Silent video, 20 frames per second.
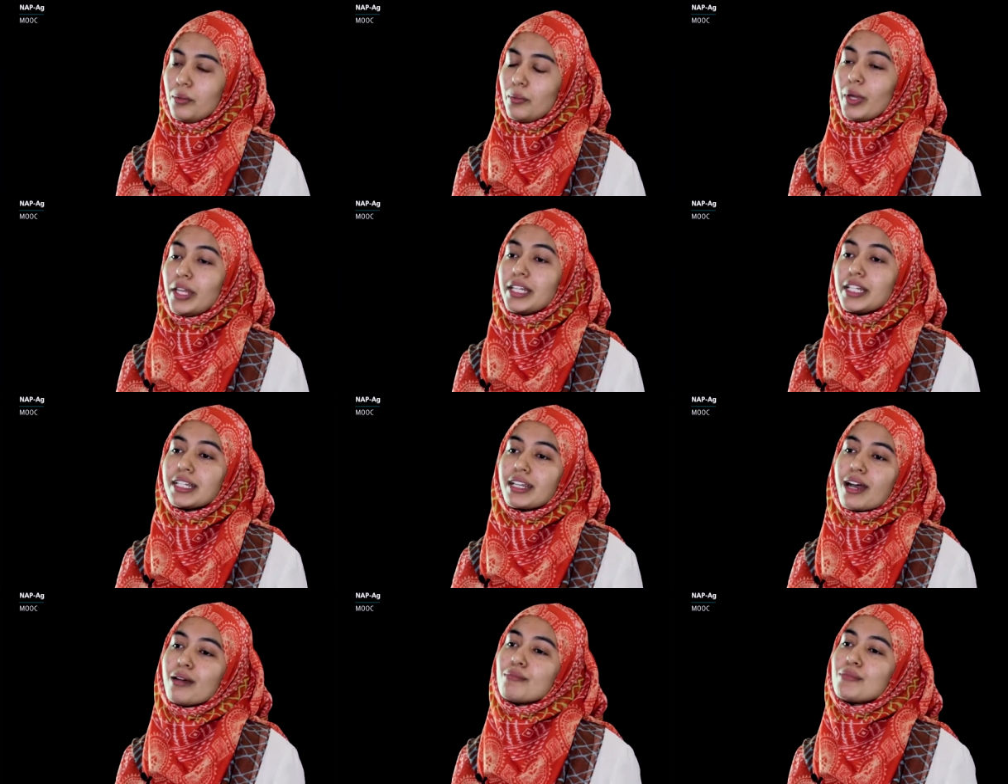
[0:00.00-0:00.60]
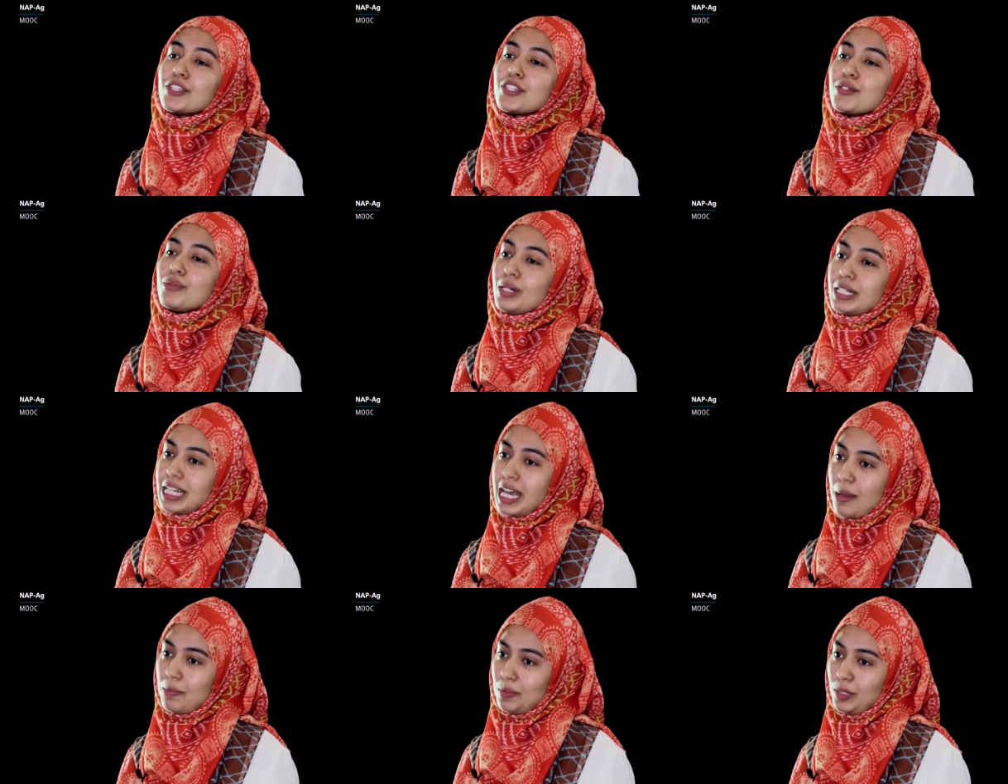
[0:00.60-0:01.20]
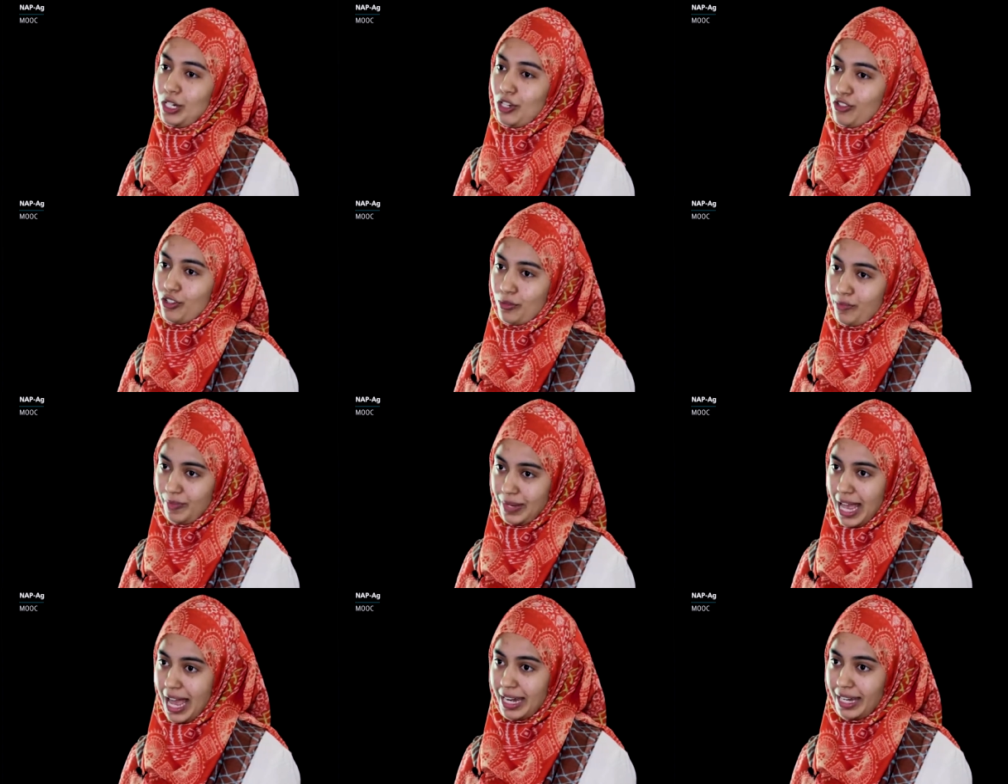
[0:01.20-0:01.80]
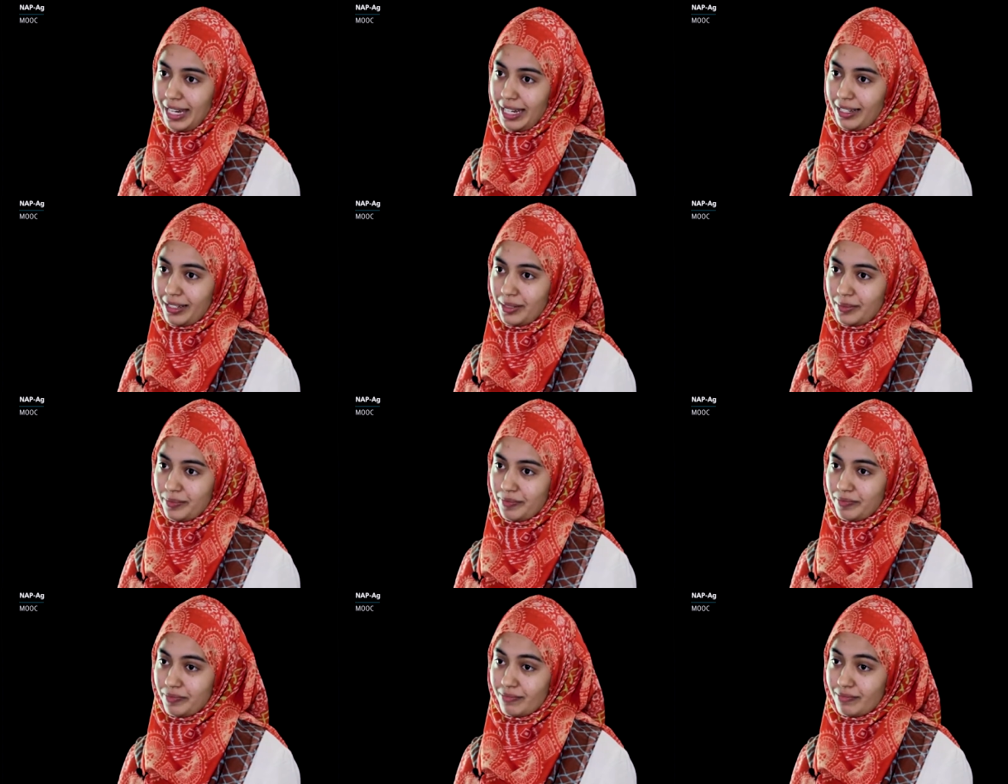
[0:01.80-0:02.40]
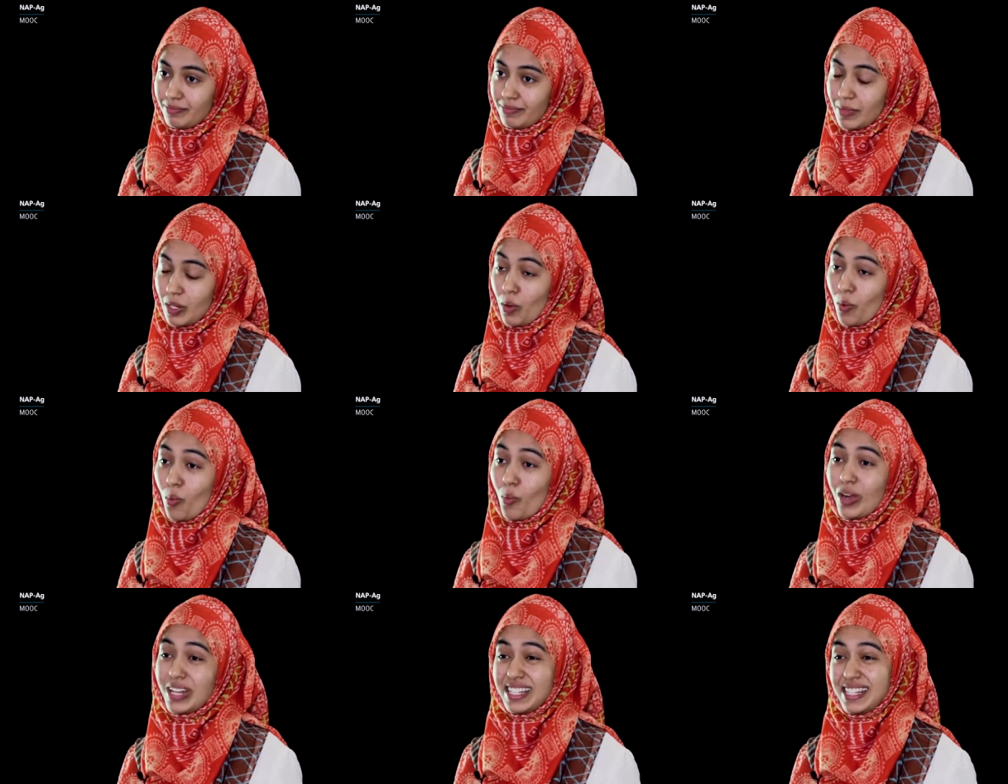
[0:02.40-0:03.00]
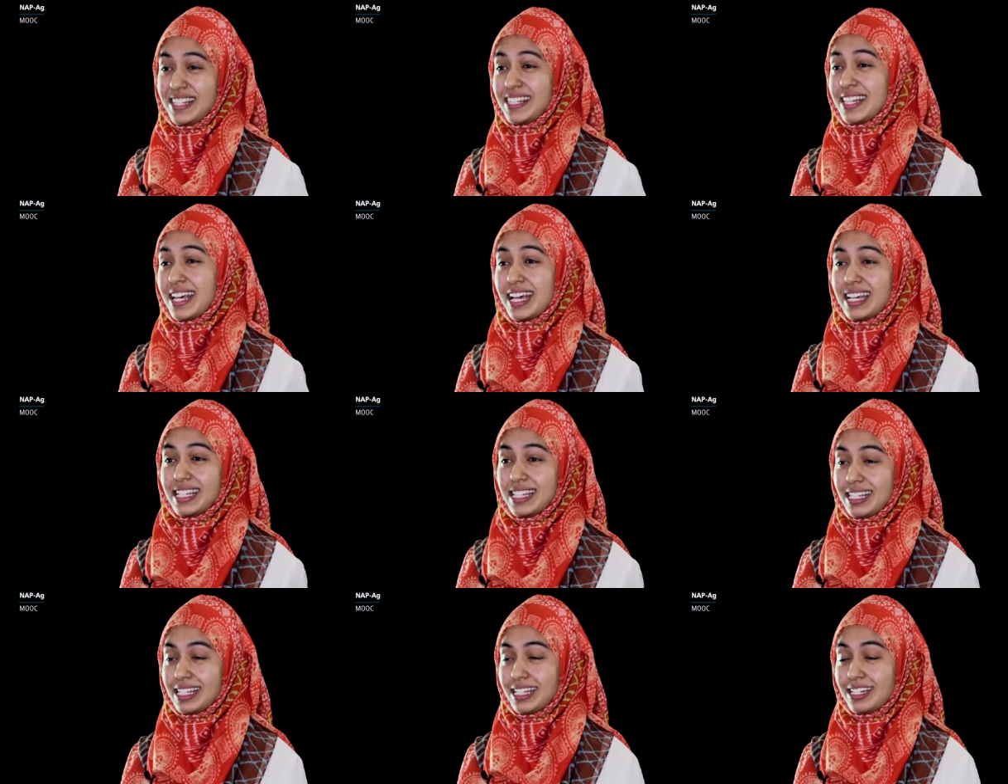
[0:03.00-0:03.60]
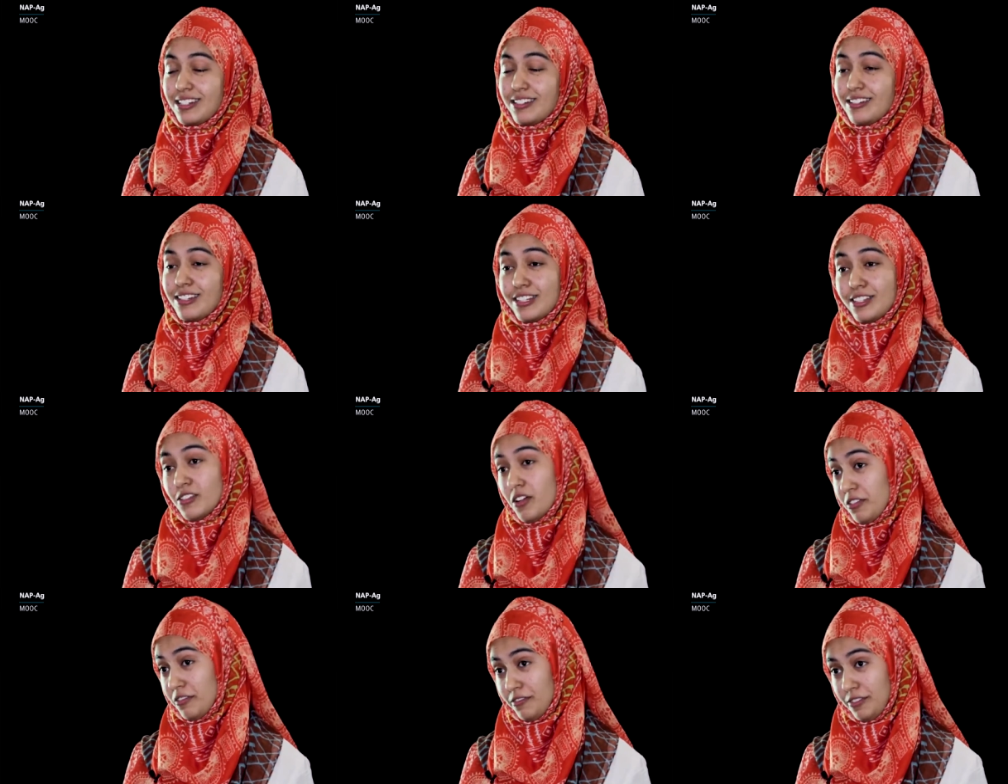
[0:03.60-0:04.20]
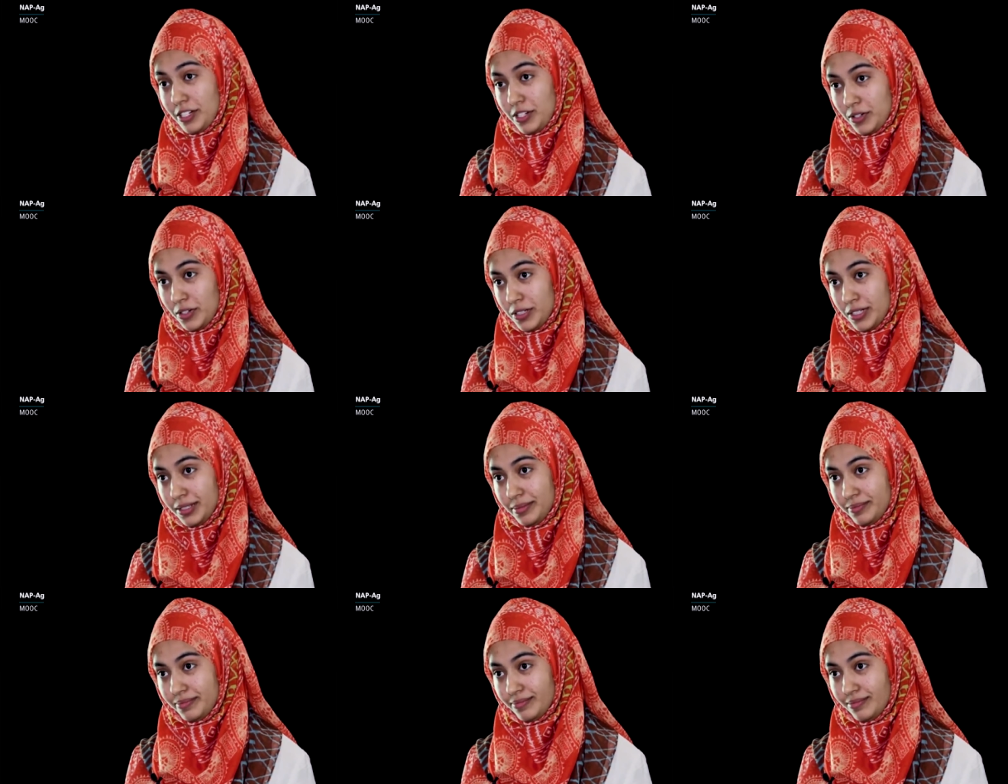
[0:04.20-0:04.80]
When it comes to adaptation planning, one size does not fit all.